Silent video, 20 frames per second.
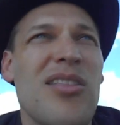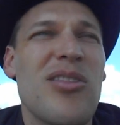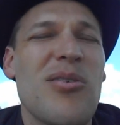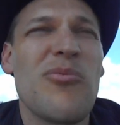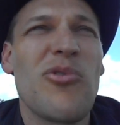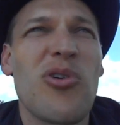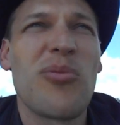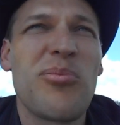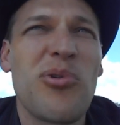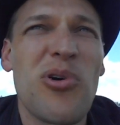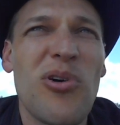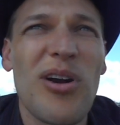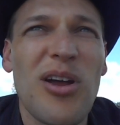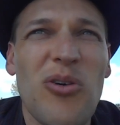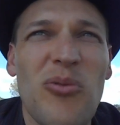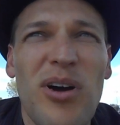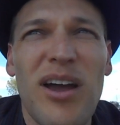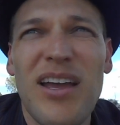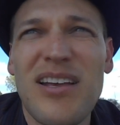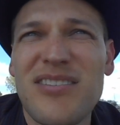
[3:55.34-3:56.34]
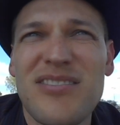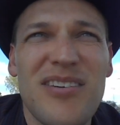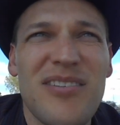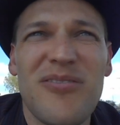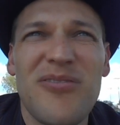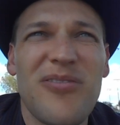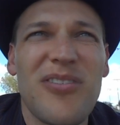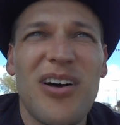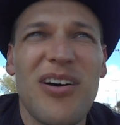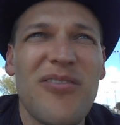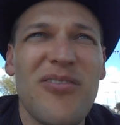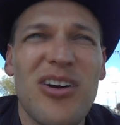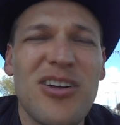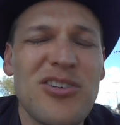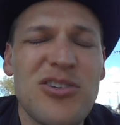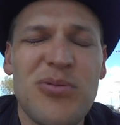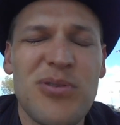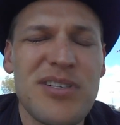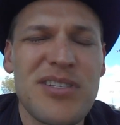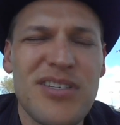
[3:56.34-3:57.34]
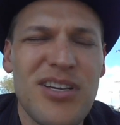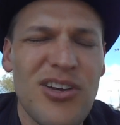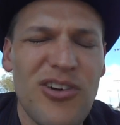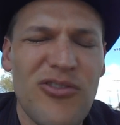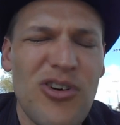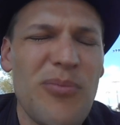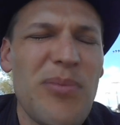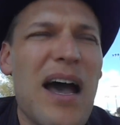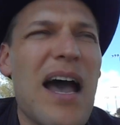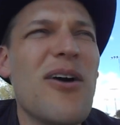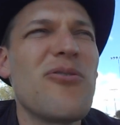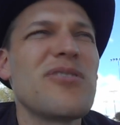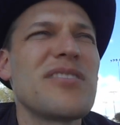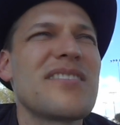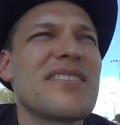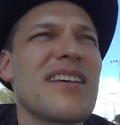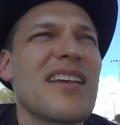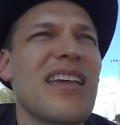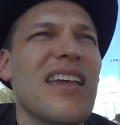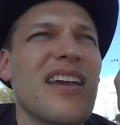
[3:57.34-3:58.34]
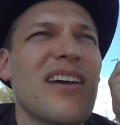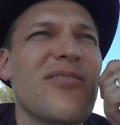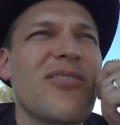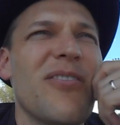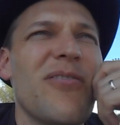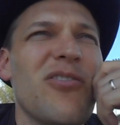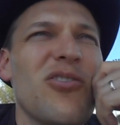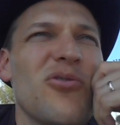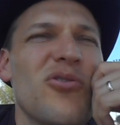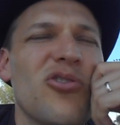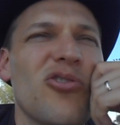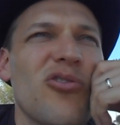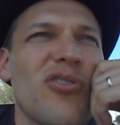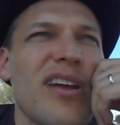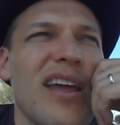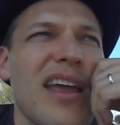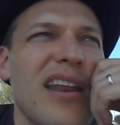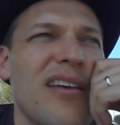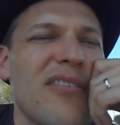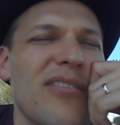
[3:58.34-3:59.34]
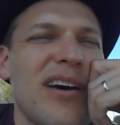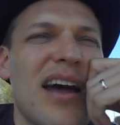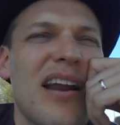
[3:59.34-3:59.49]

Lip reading: The more boring ways of untwisting your rope. I was thinking of a few creative,